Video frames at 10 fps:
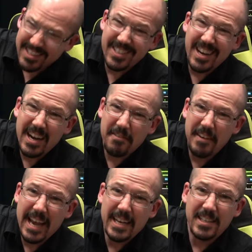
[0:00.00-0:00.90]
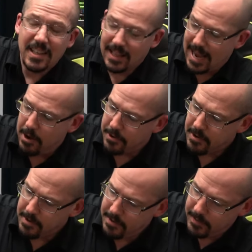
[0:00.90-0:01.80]
stock fan is
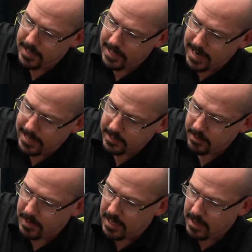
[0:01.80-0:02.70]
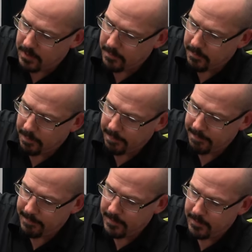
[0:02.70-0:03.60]
louder than it has to be.
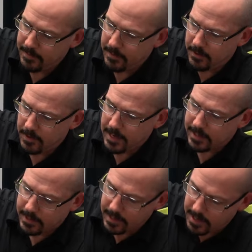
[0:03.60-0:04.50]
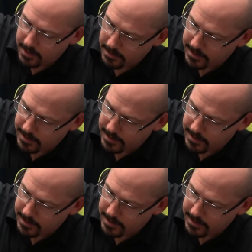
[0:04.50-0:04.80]
You guys could hear